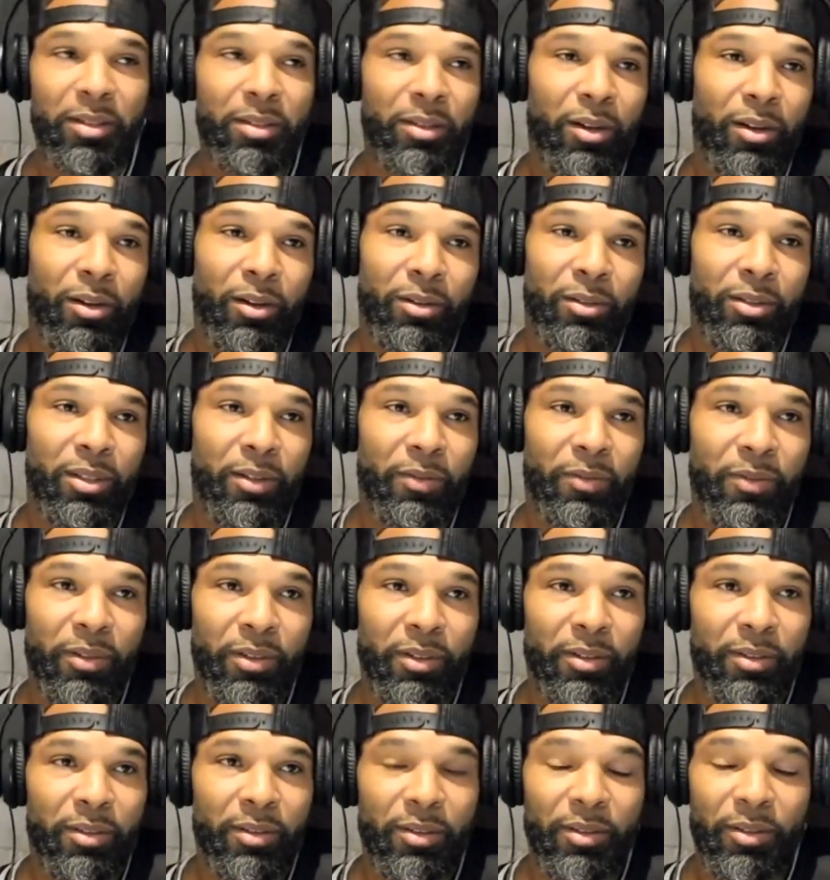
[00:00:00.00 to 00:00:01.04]
all
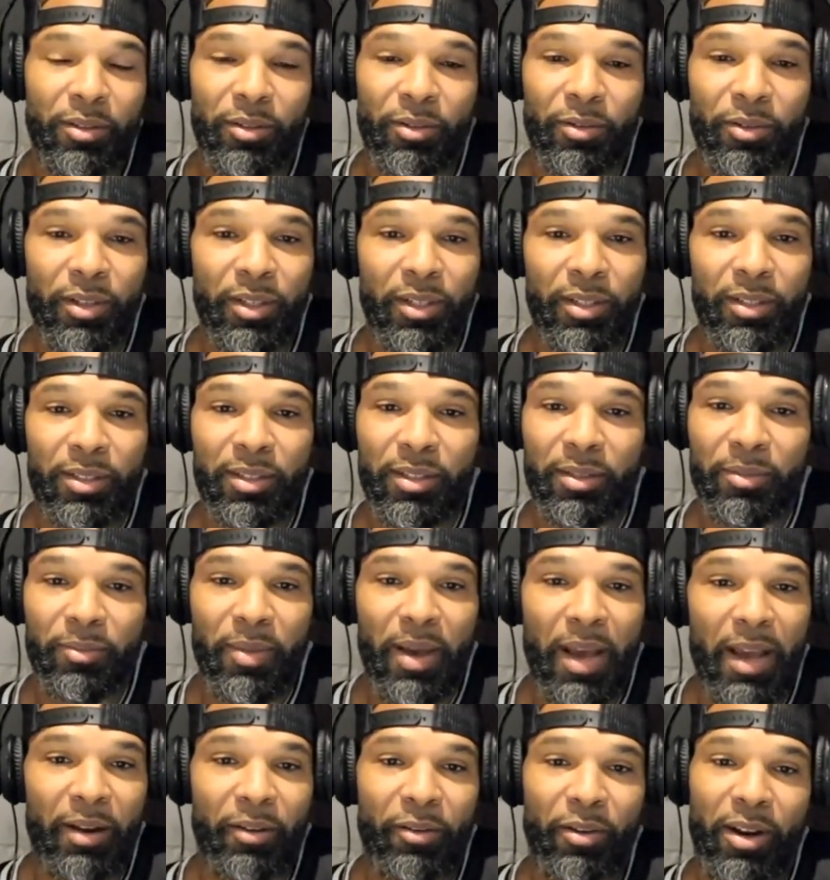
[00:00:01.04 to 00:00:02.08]
different creeds and
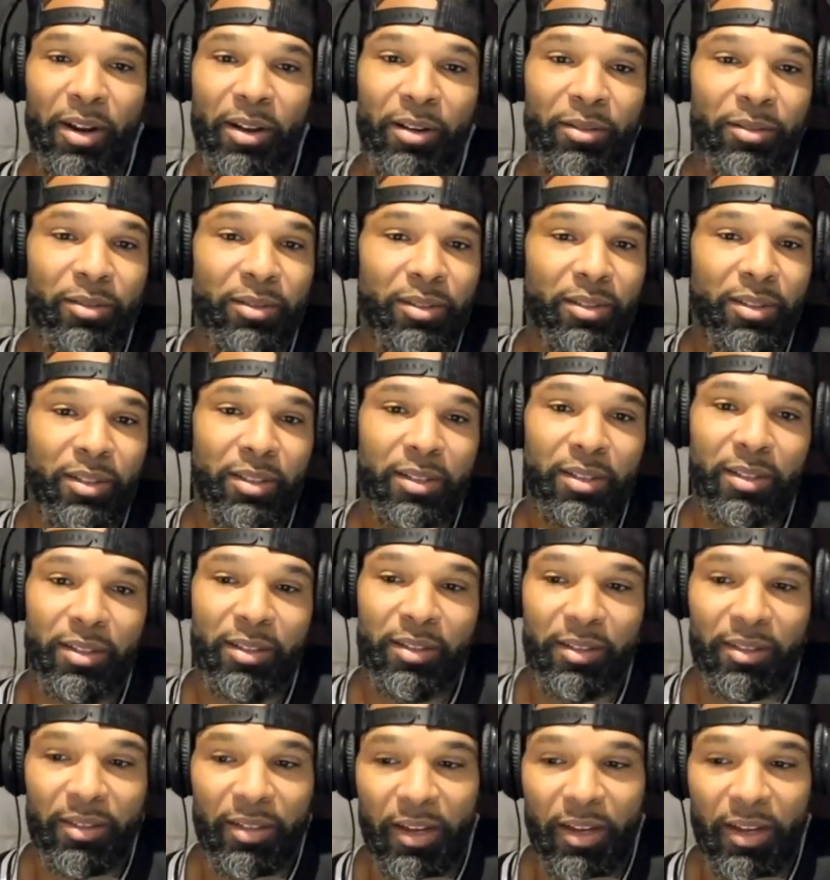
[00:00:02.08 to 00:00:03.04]
backgrounds and